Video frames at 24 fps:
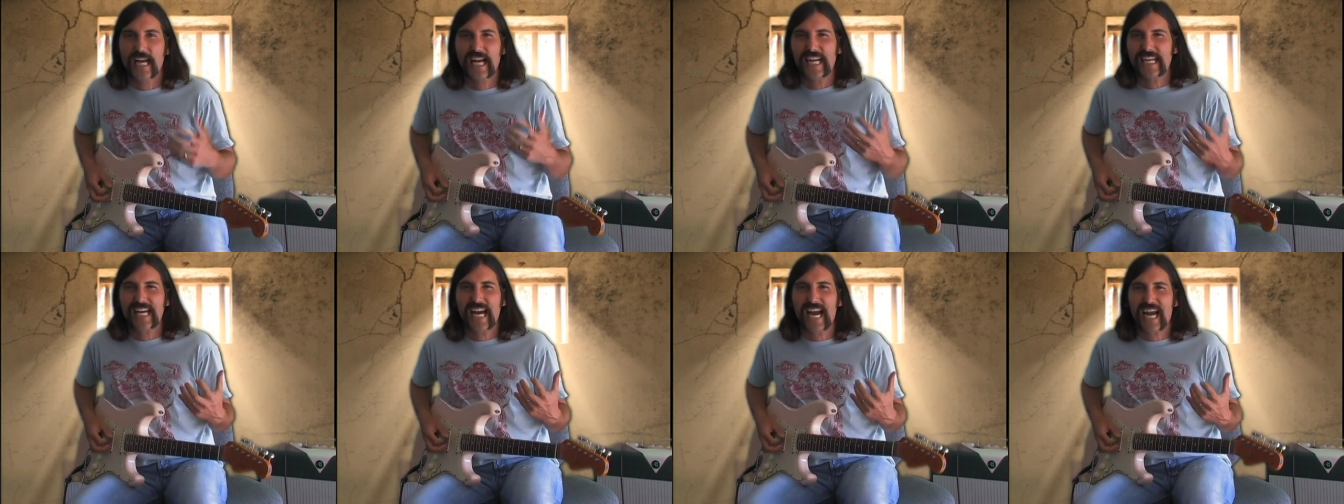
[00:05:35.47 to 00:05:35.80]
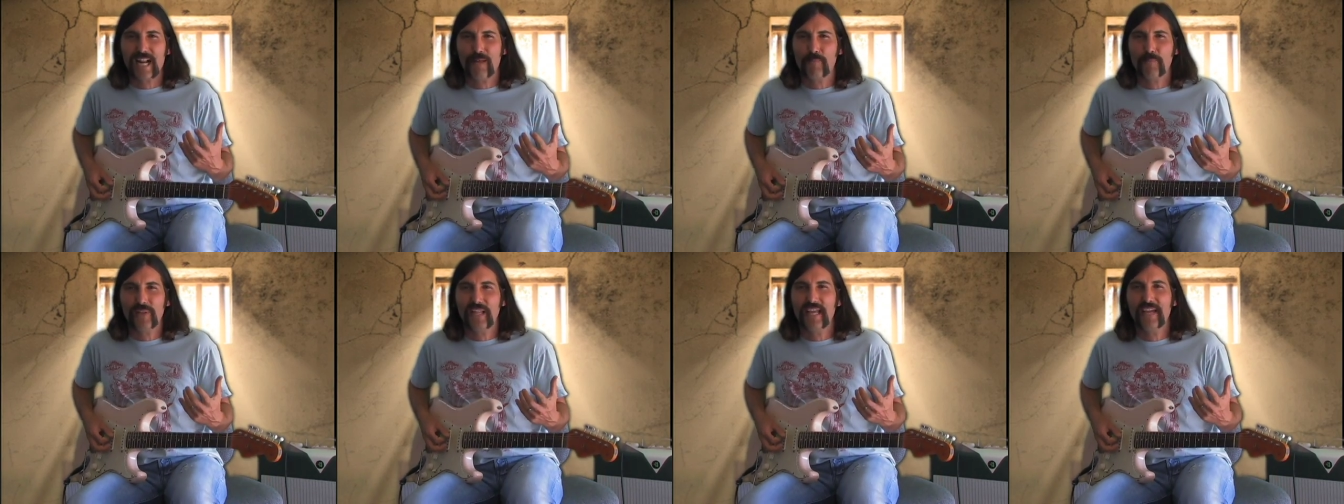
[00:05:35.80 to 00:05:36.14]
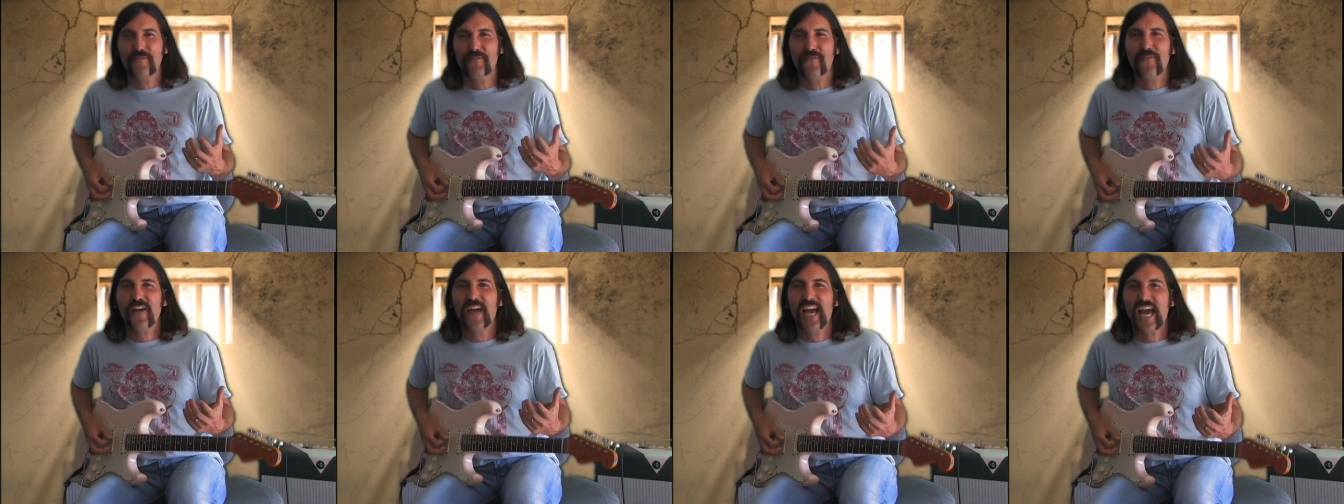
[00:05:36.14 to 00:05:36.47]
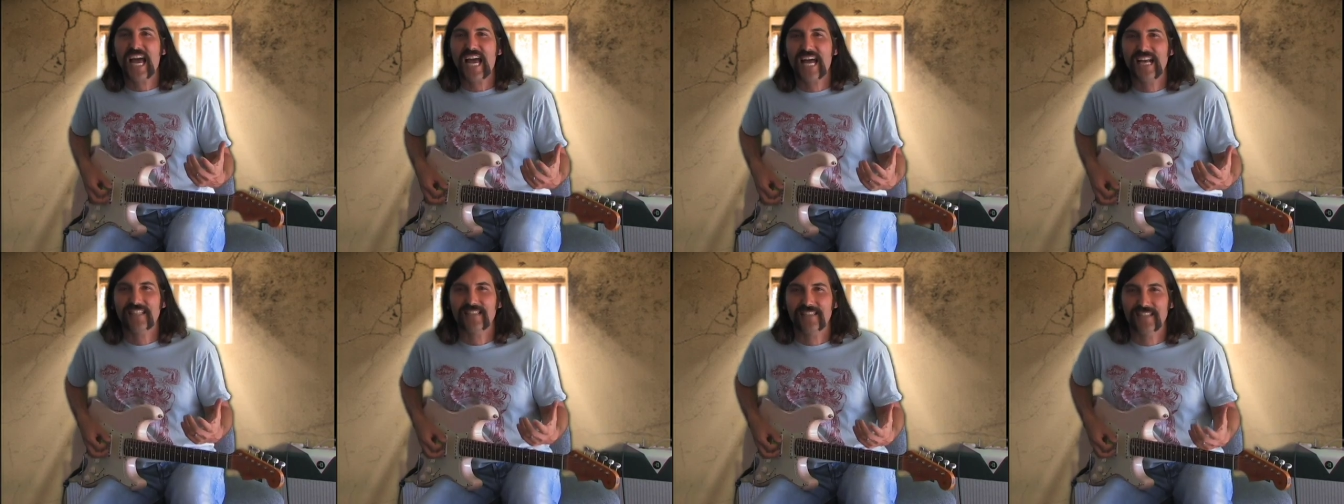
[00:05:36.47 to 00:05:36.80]
I gotta play
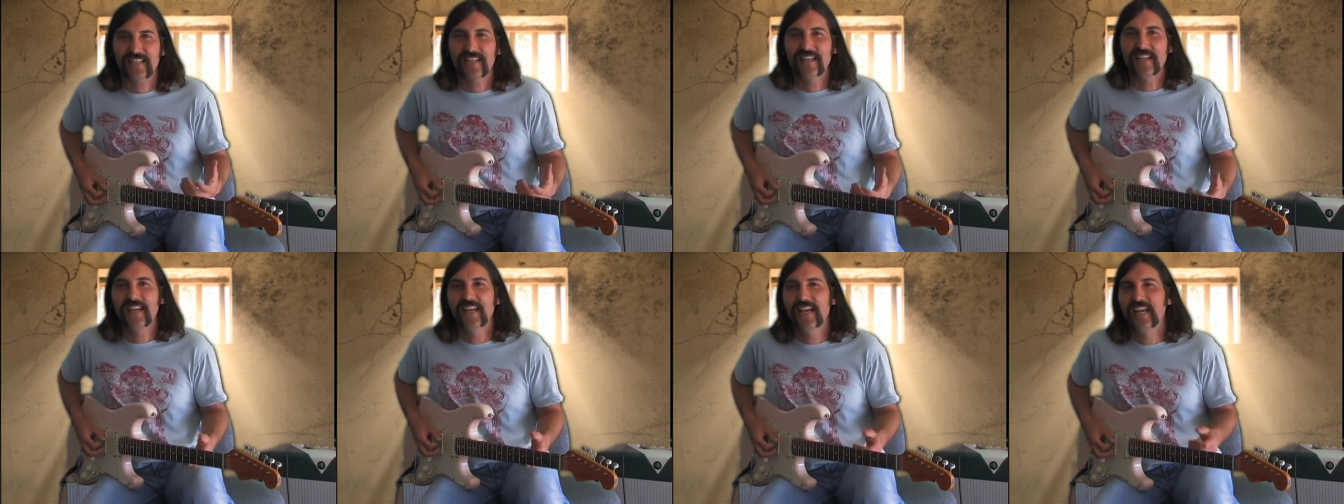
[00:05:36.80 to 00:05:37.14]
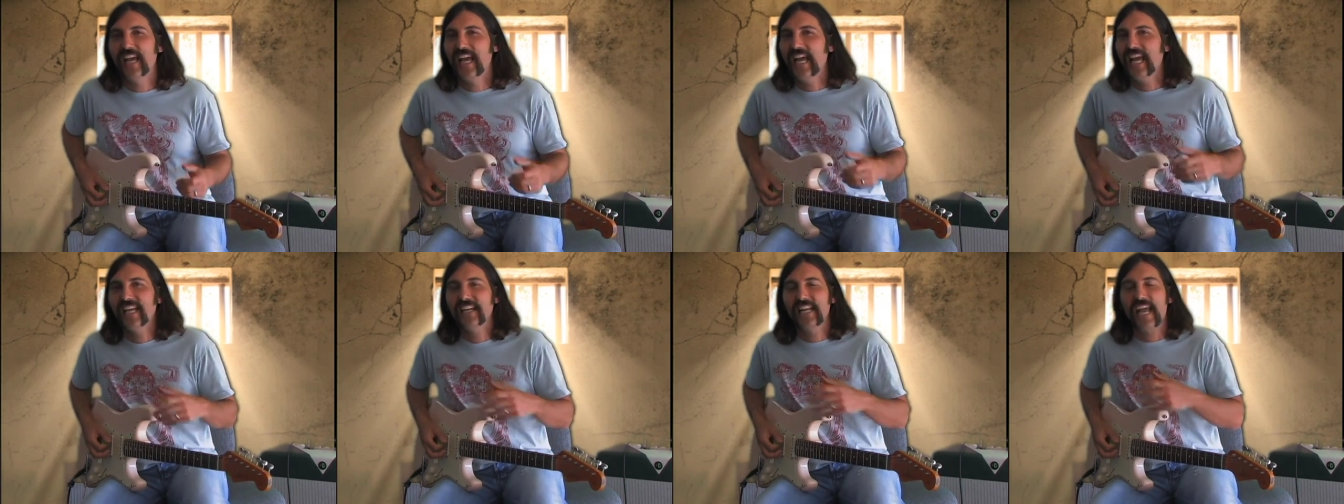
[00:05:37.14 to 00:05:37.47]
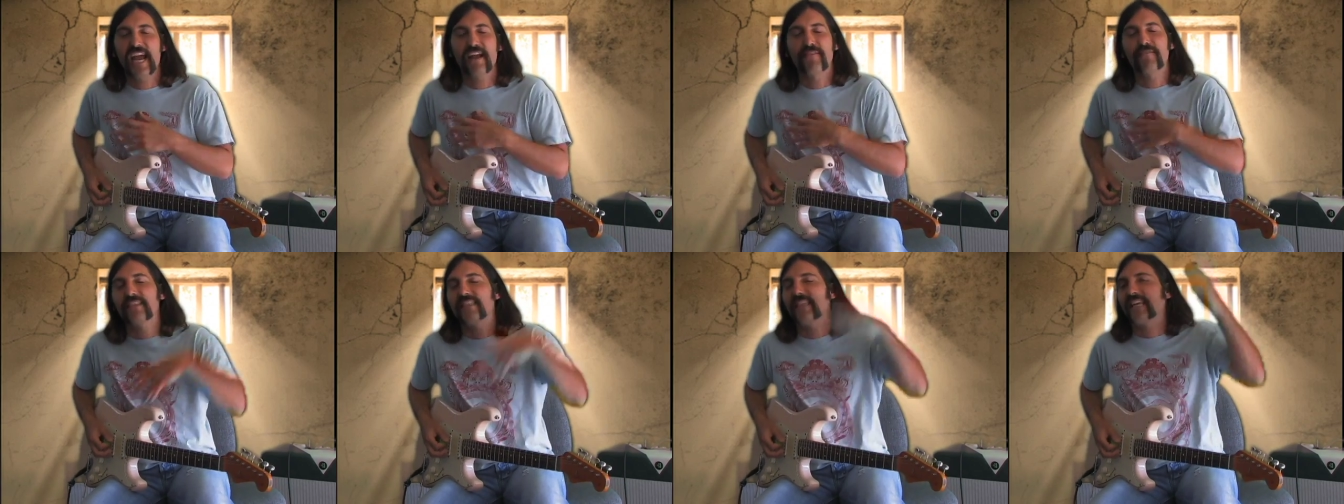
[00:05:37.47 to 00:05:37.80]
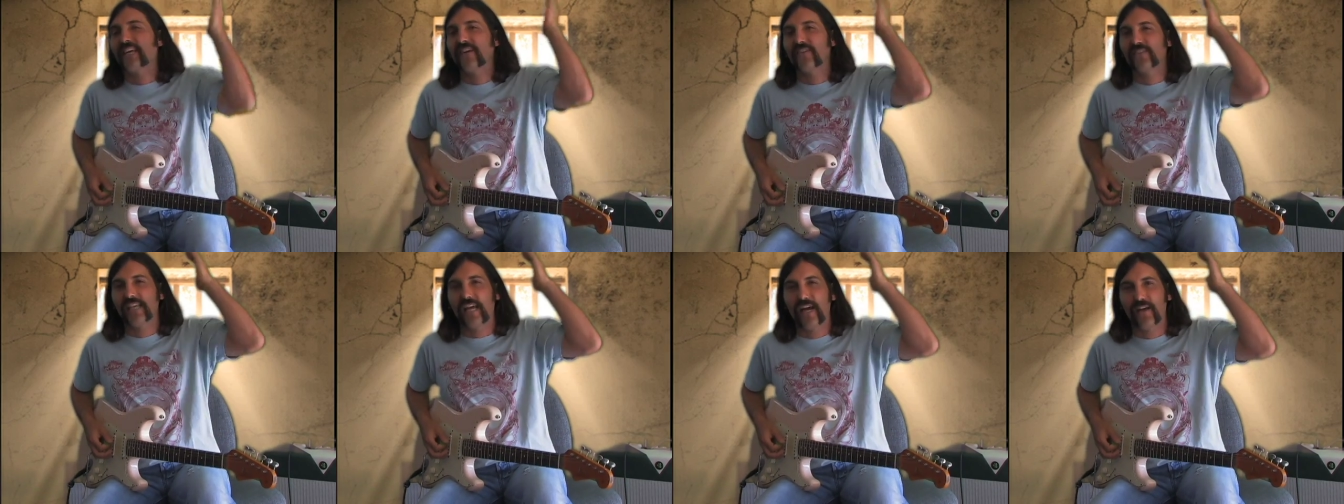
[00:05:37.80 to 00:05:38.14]
fast, and
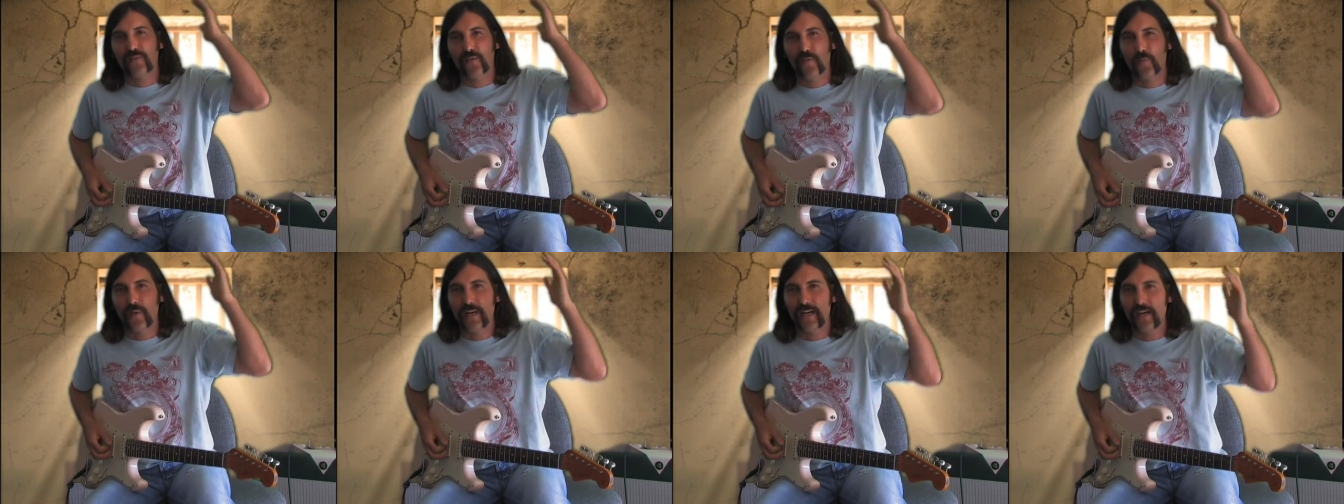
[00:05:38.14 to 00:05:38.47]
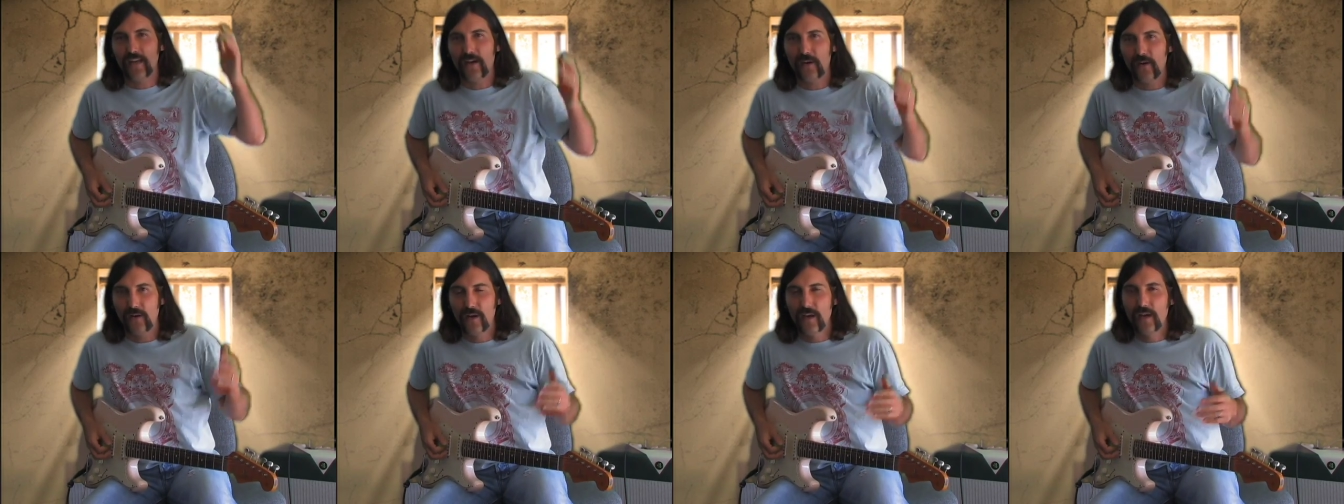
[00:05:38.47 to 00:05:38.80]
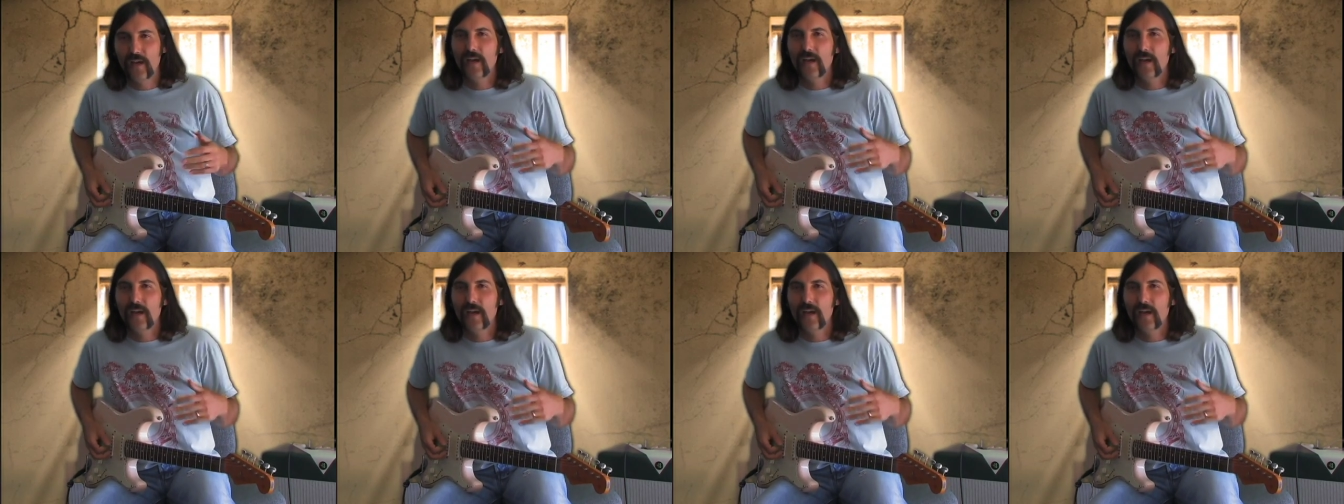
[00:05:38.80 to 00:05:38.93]
everything goes out the window.